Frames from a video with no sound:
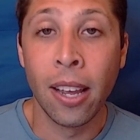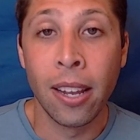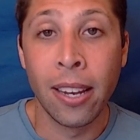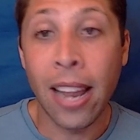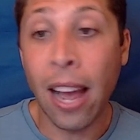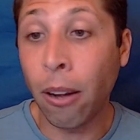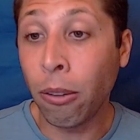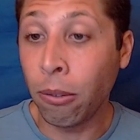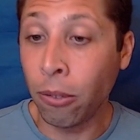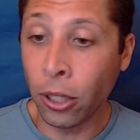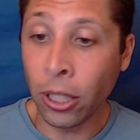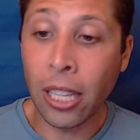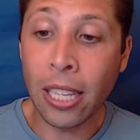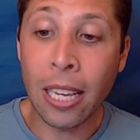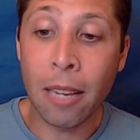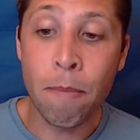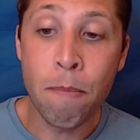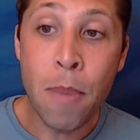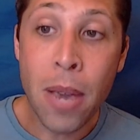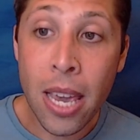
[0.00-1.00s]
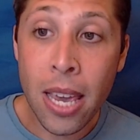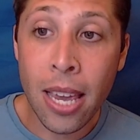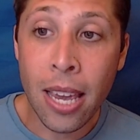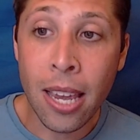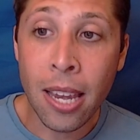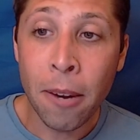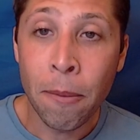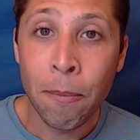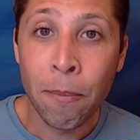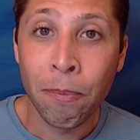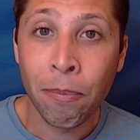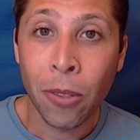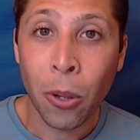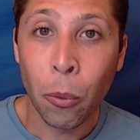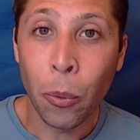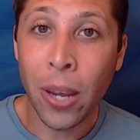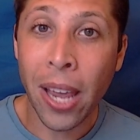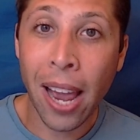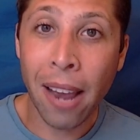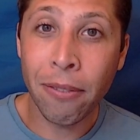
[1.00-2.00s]
Now, looking at B,
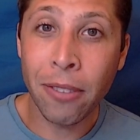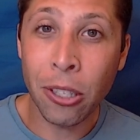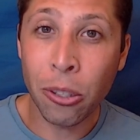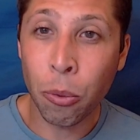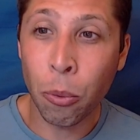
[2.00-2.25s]
we have this